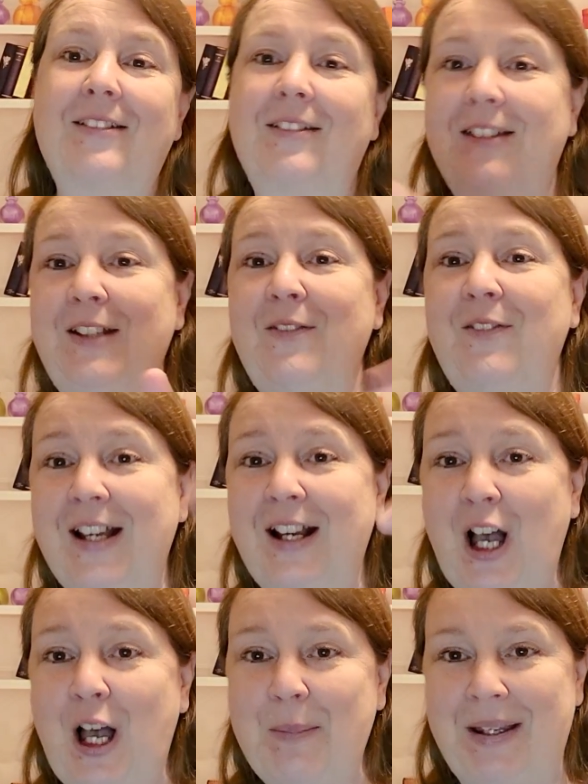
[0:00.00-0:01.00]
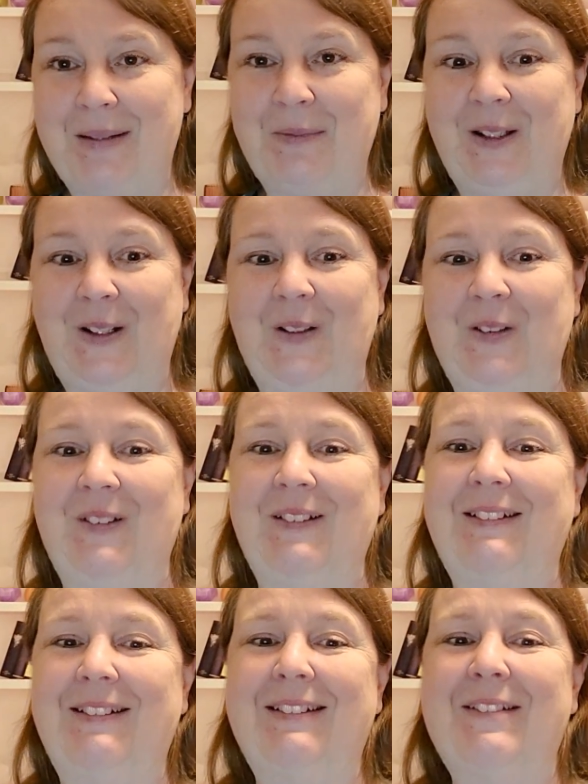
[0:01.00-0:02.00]
Leave the comment below.
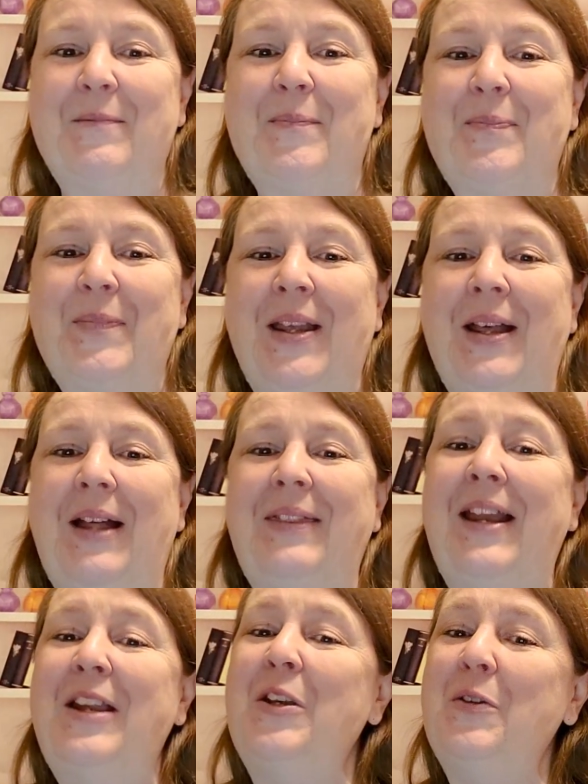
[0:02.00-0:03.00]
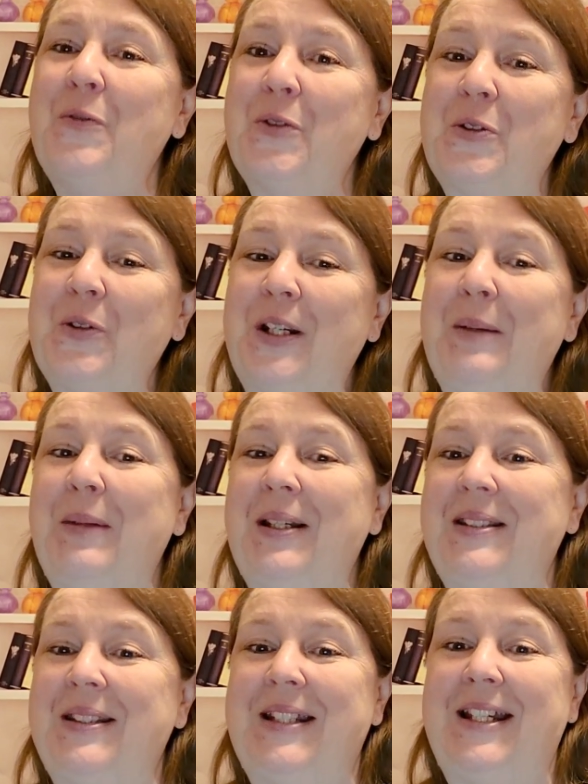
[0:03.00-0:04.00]
Thank you for joining me
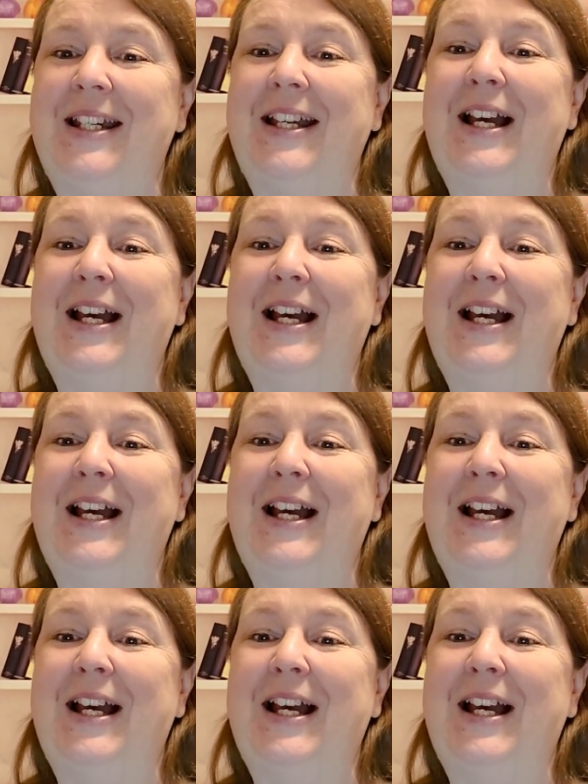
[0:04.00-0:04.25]
today.